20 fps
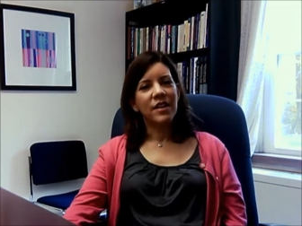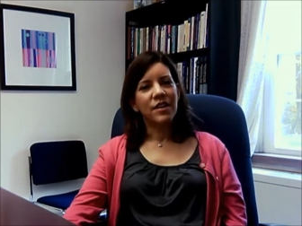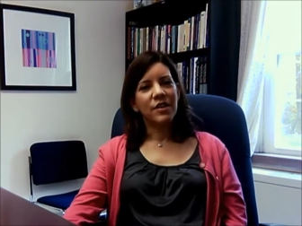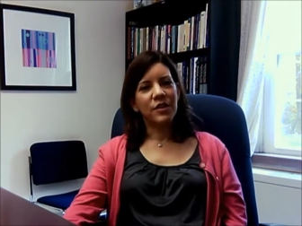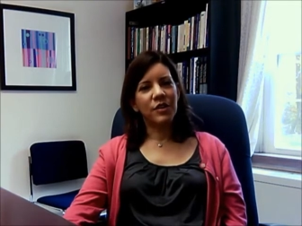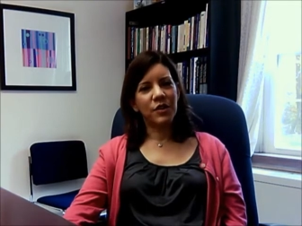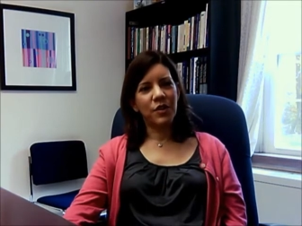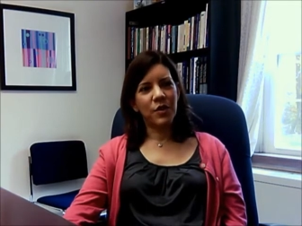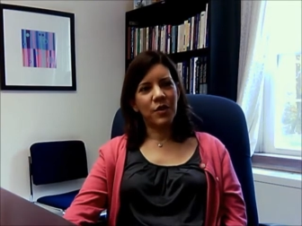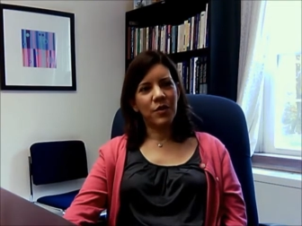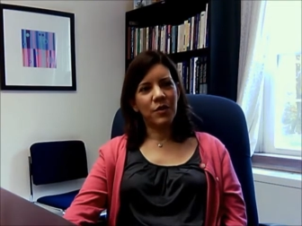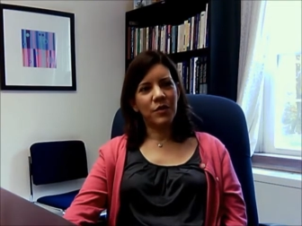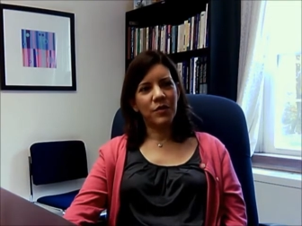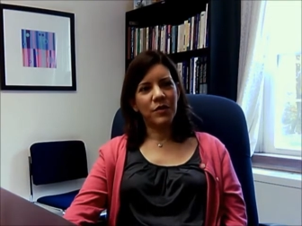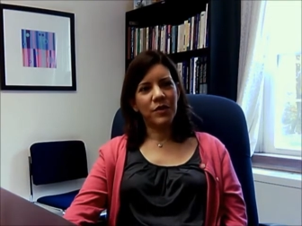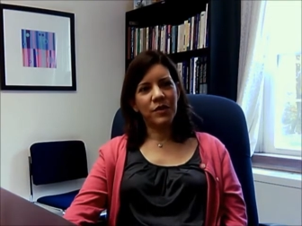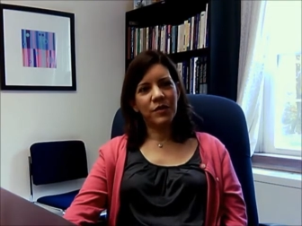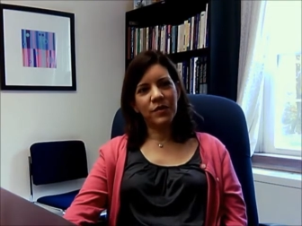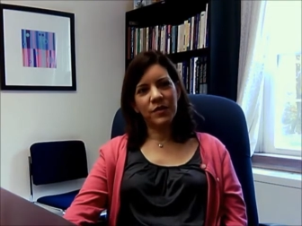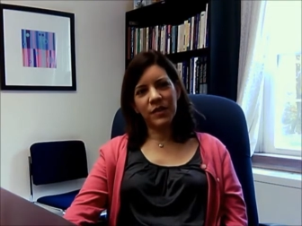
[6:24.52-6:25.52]
So
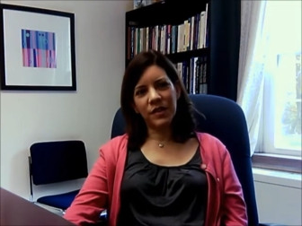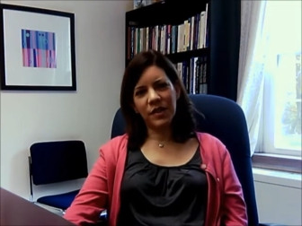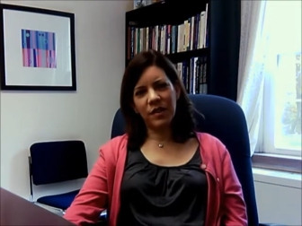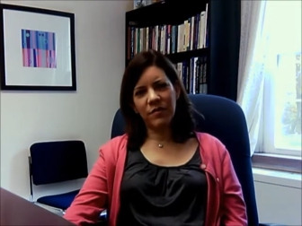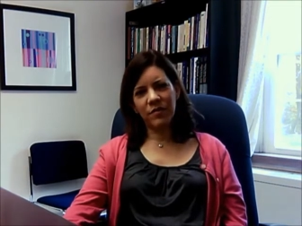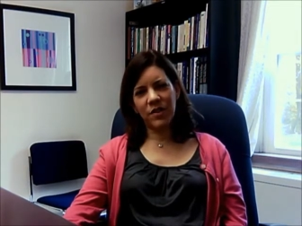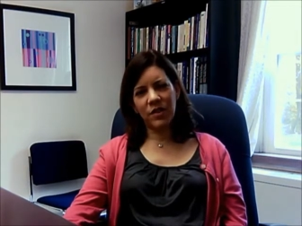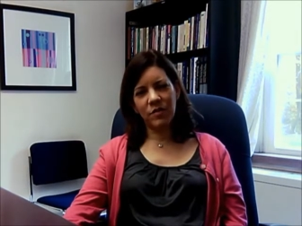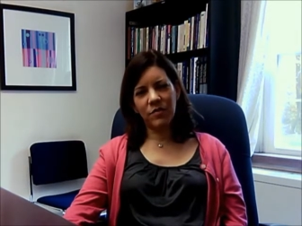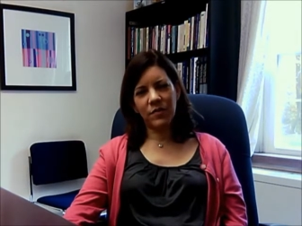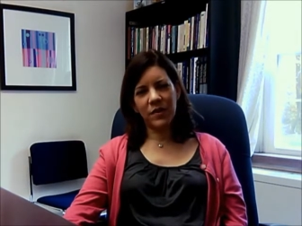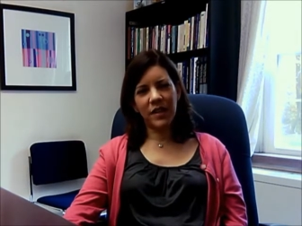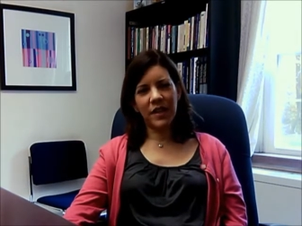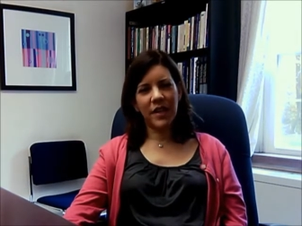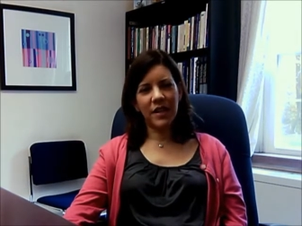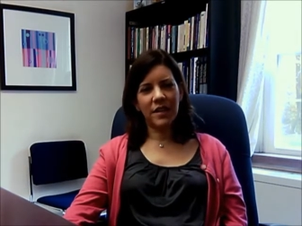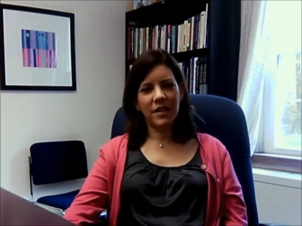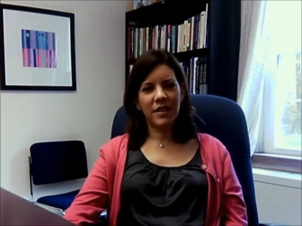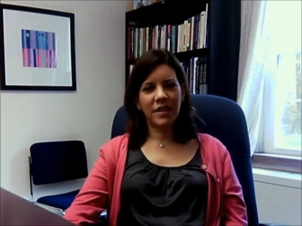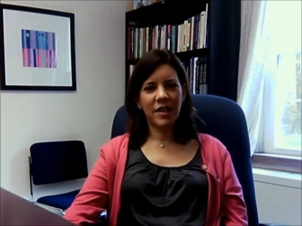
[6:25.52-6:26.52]
students have done
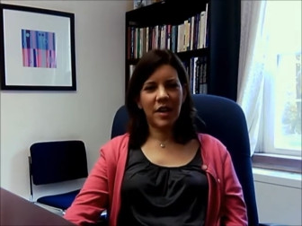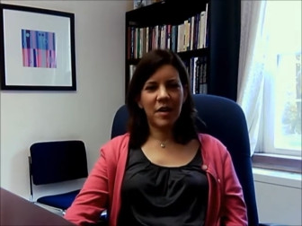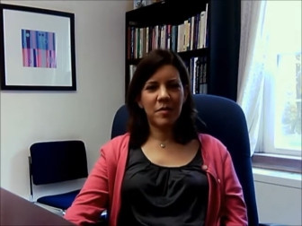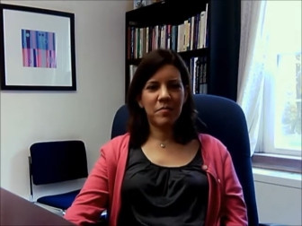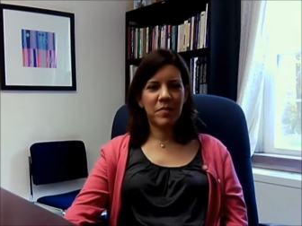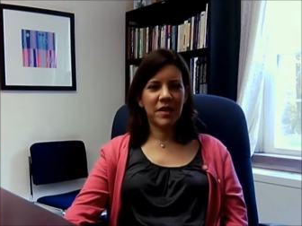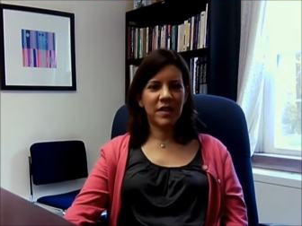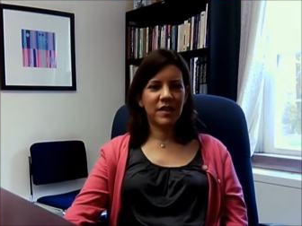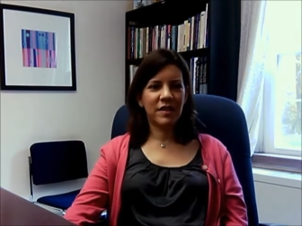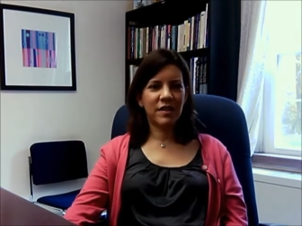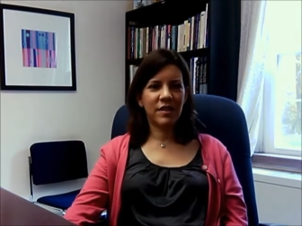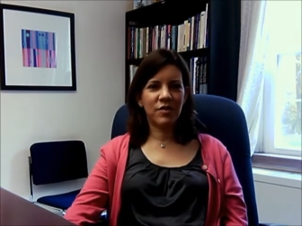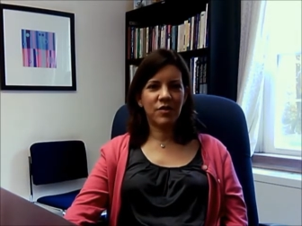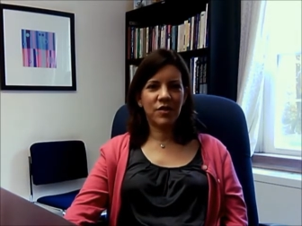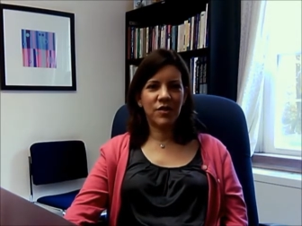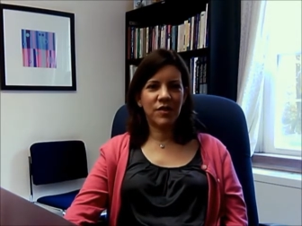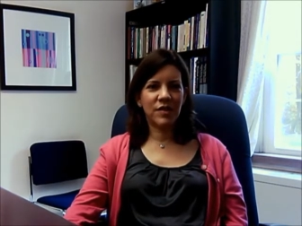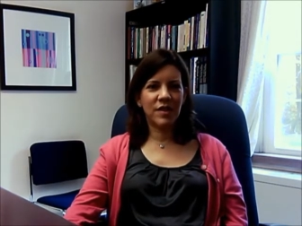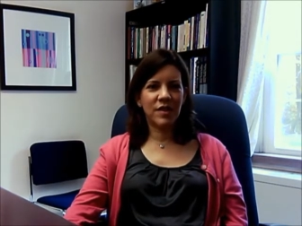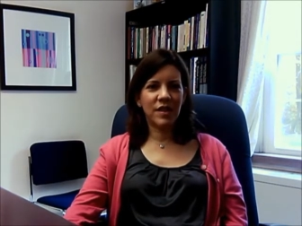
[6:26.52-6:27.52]
related topics
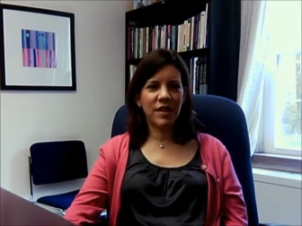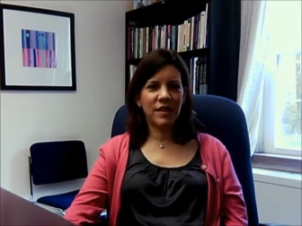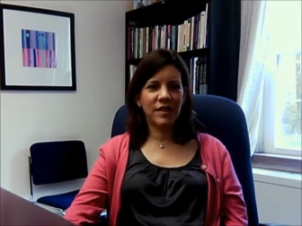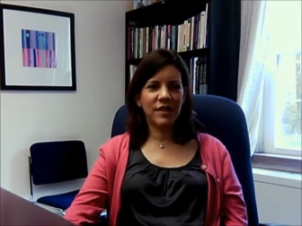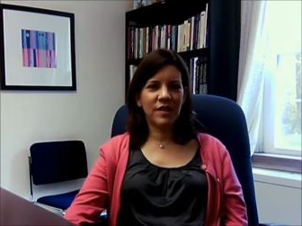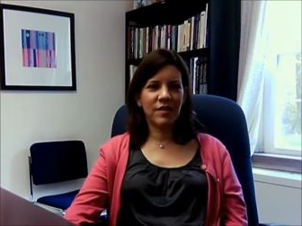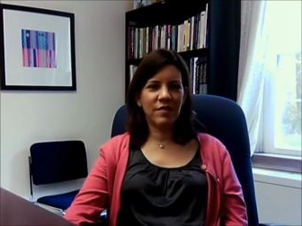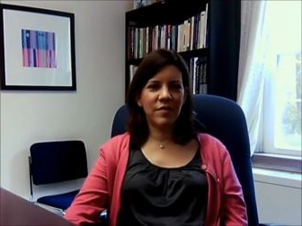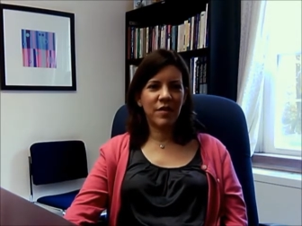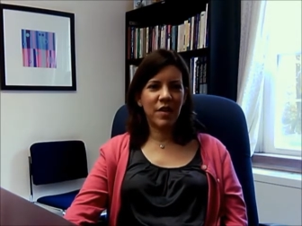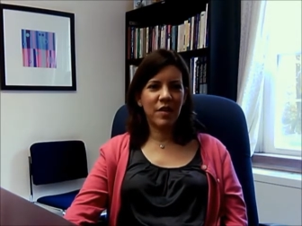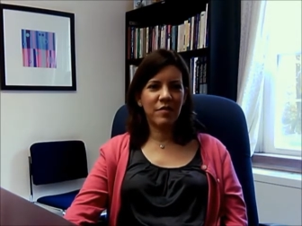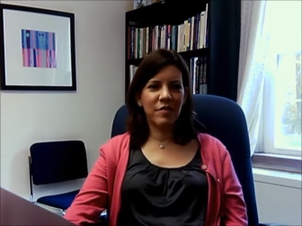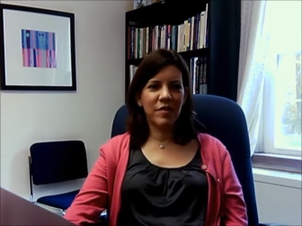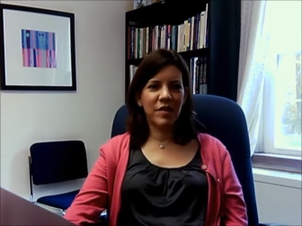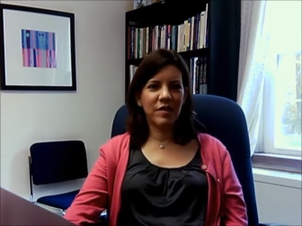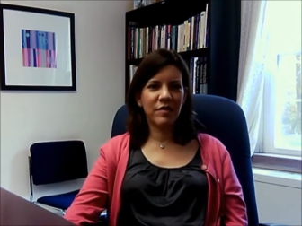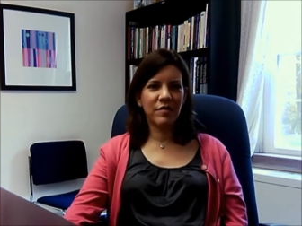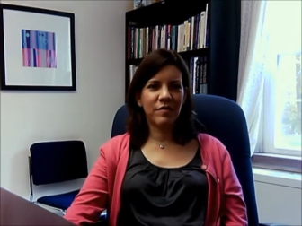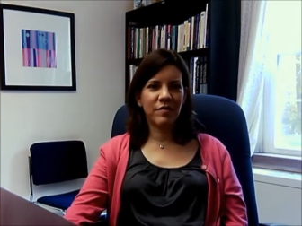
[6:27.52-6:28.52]
such as things
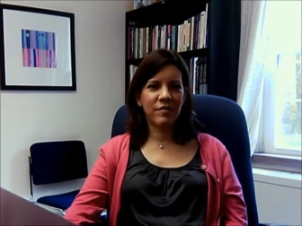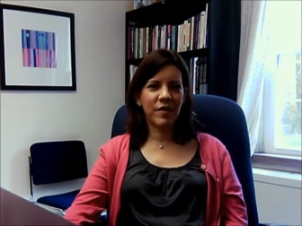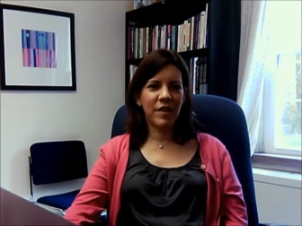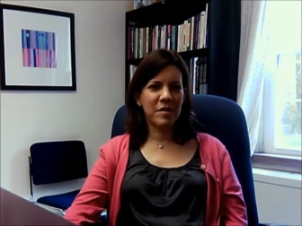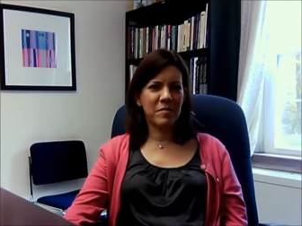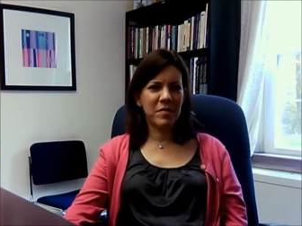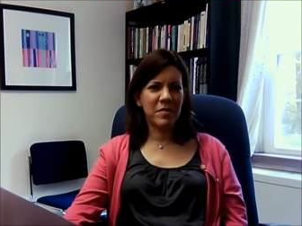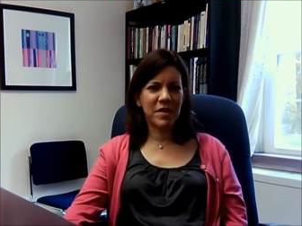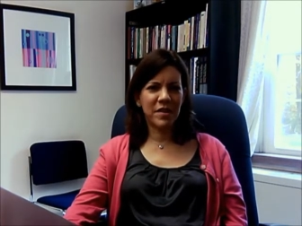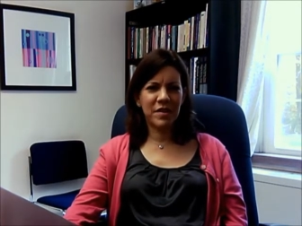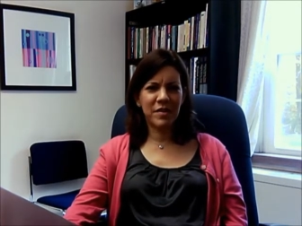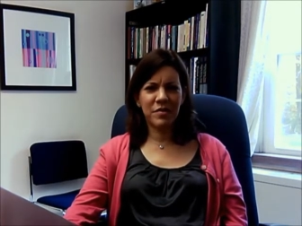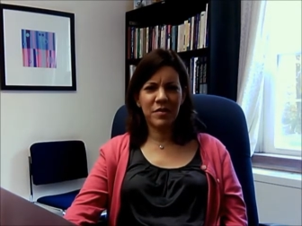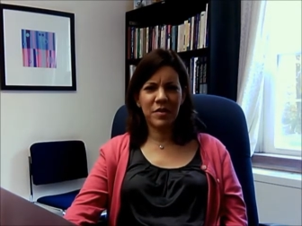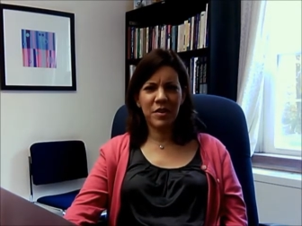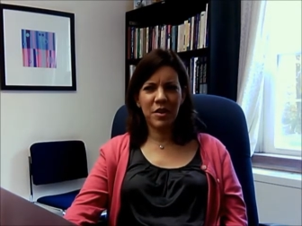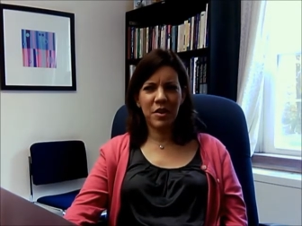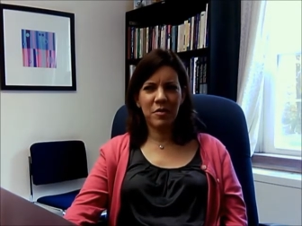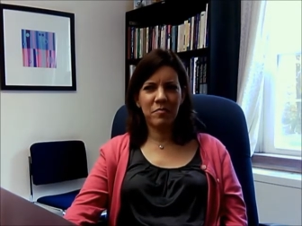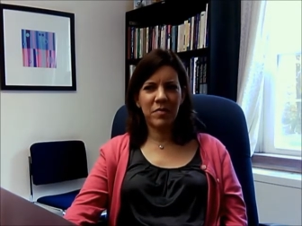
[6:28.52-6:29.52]
involving family
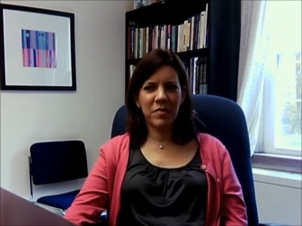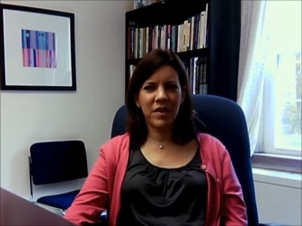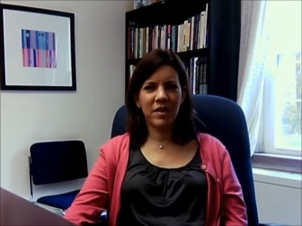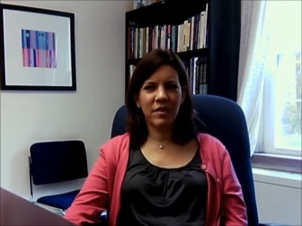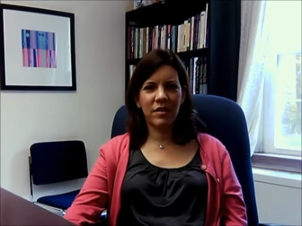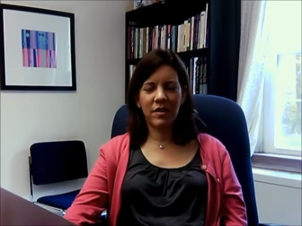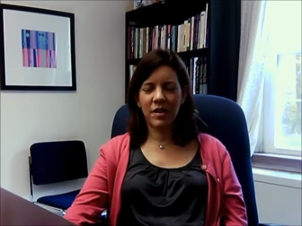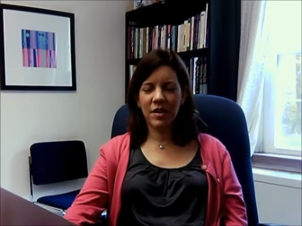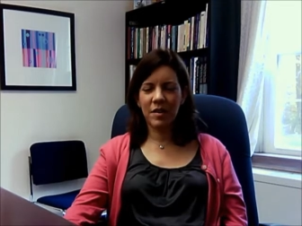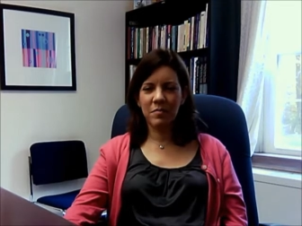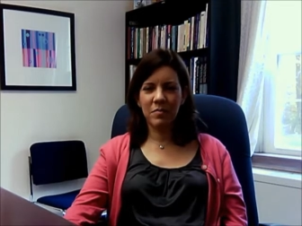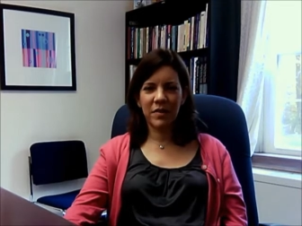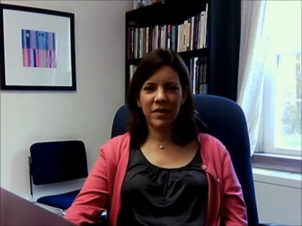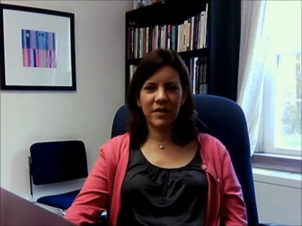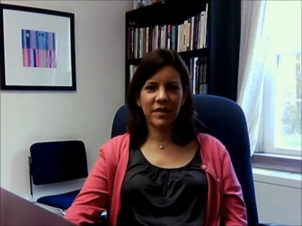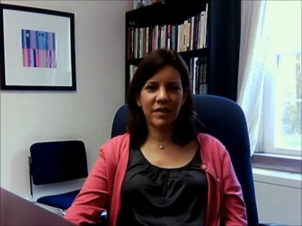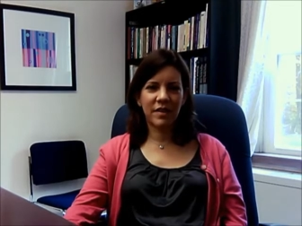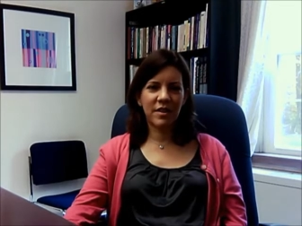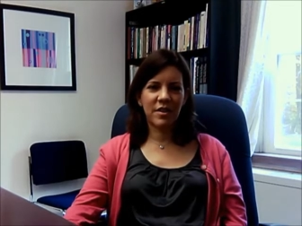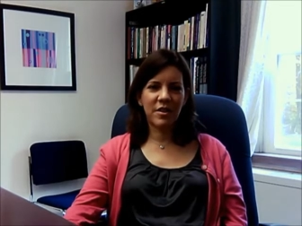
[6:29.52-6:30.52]
therapy or
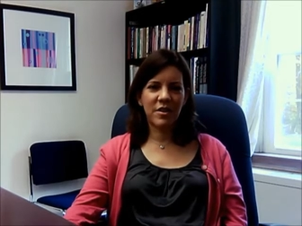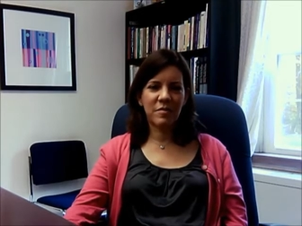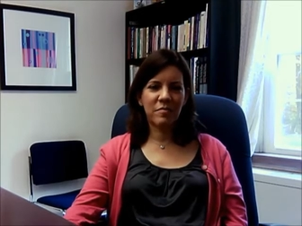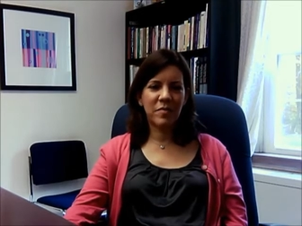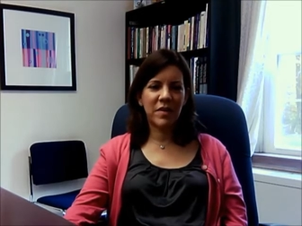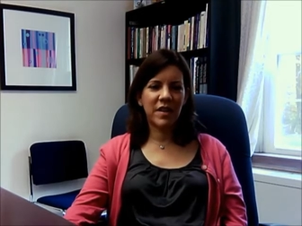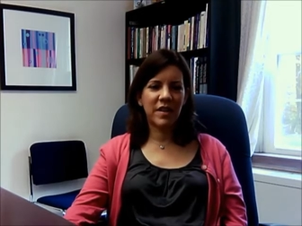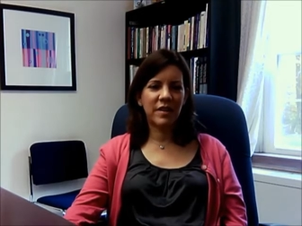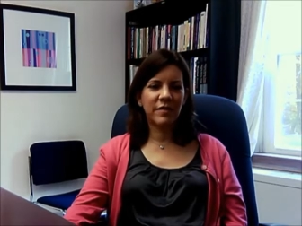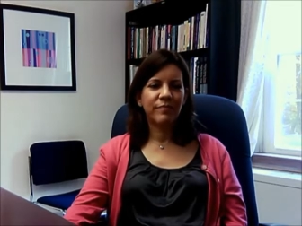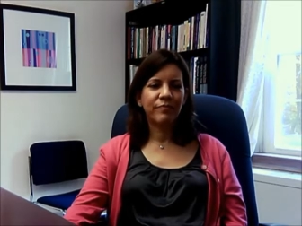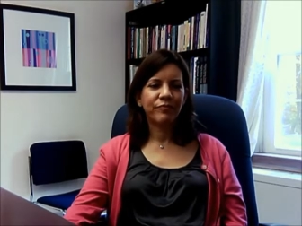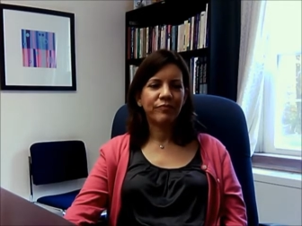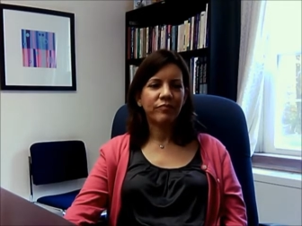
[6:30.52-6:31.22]
couples therapy